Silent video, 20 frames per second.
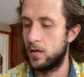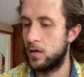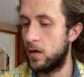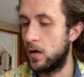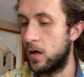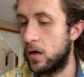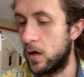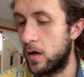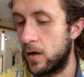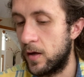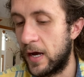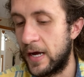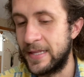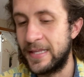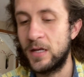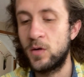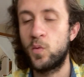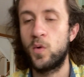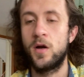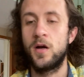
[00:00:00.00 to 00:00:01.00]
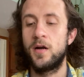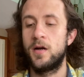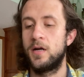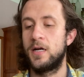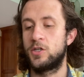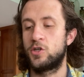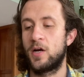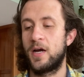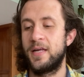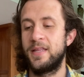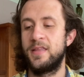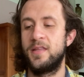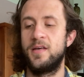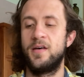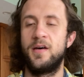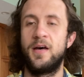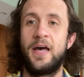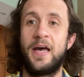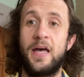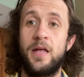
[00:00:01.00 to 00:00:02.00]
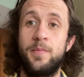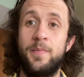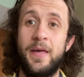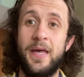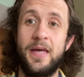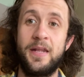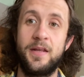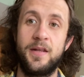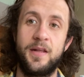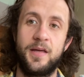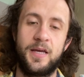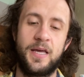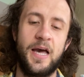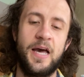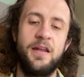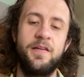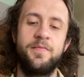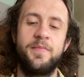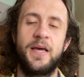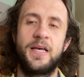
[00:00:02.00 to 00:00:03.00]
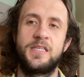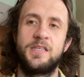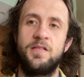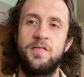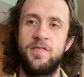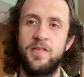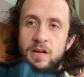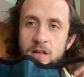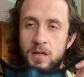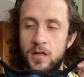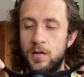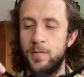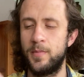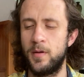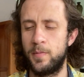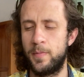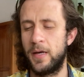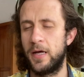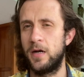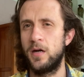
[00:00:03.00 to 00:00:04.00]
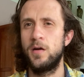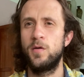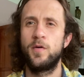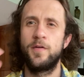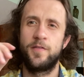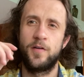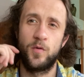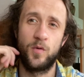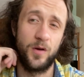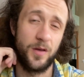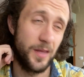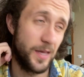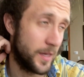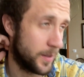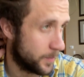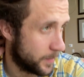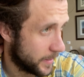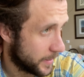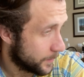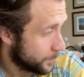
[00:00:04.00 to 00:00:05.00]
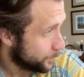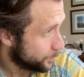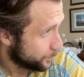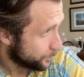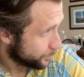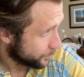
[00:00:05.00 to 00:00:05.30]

I tried the headband, and it kind of makes it fit a little bit better if I wear the headband.